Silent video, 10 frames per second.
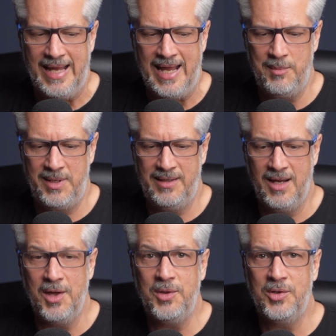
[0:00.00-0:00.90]
I mean
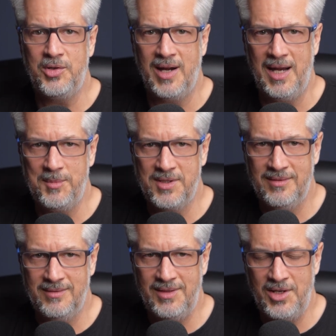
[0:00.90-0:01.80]
other
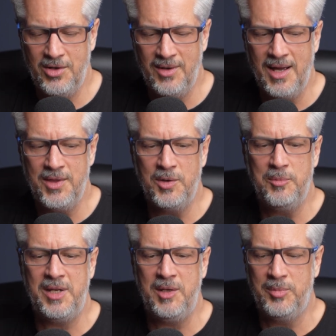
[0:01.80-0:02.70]
tribes, other
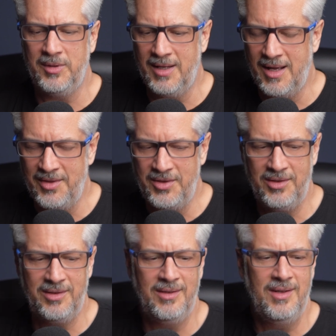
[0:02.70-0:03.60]
people,
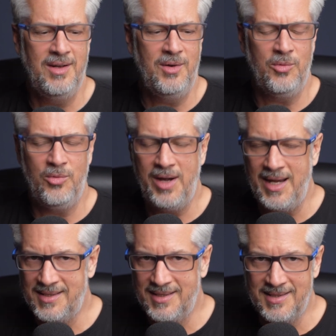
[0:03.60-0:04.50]
other
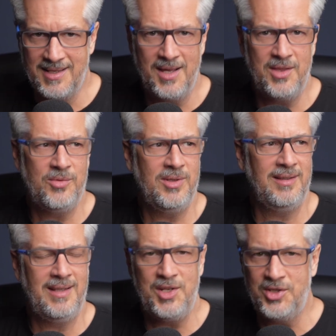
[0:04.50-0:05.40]
races, other
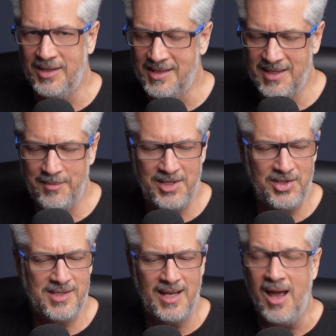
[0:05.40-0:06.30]
religions. I mean,
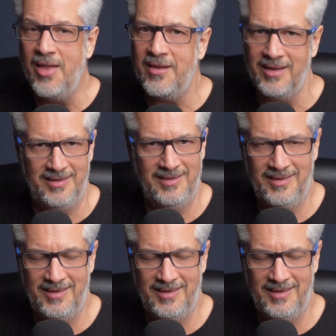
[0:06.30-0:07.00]
just other,